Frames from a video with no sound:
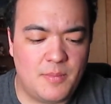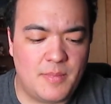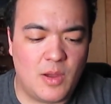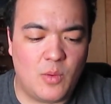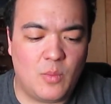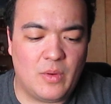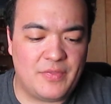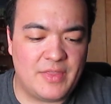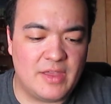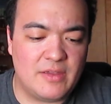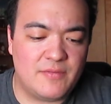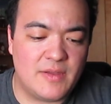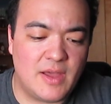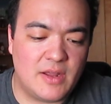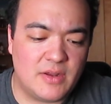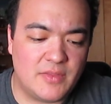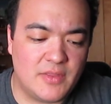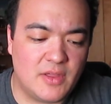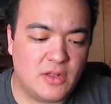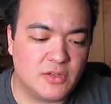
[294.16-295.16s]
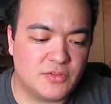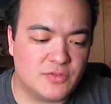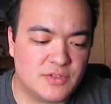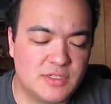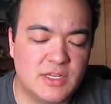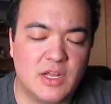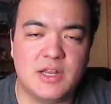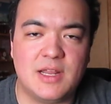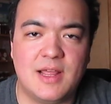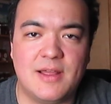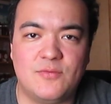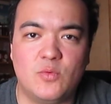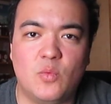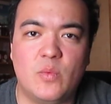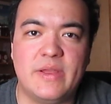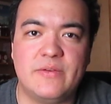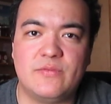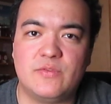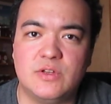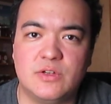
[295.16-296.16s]
what they found in the ultrasound. You have to
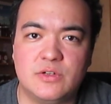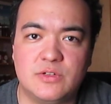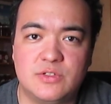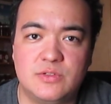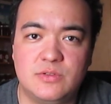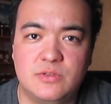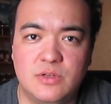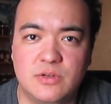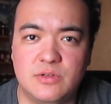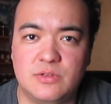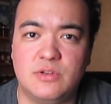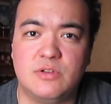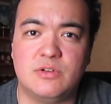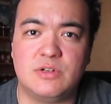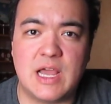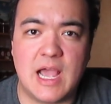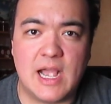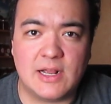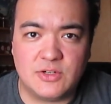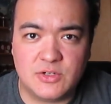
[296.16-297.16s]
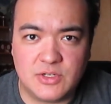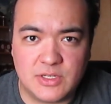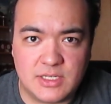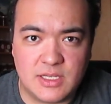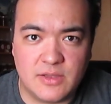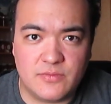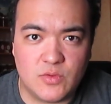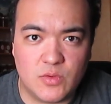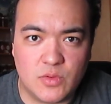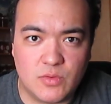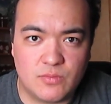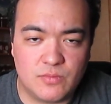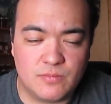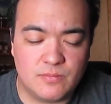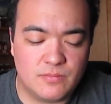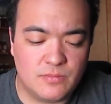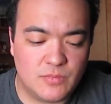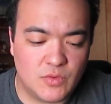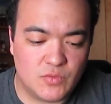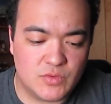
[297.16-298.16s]
wait for your doctor to give you the
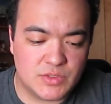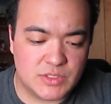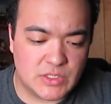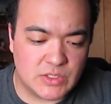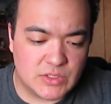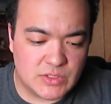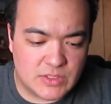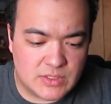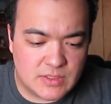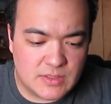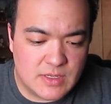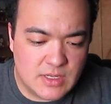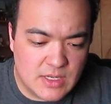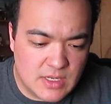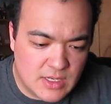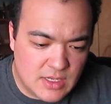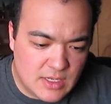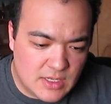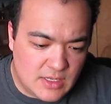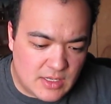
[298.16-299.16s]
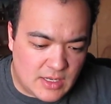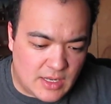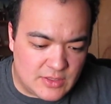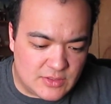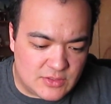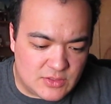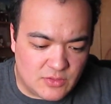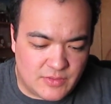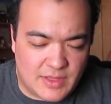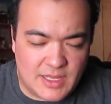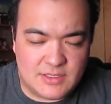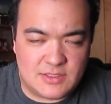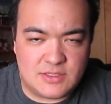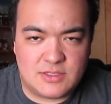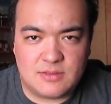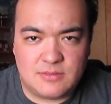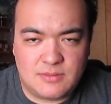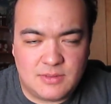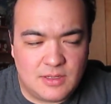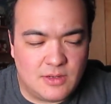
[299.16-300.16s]
results. And so
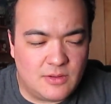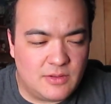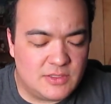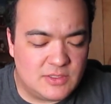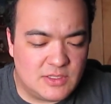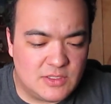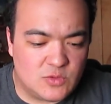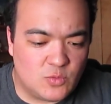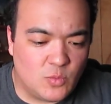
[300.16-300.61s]
that's, you know, it's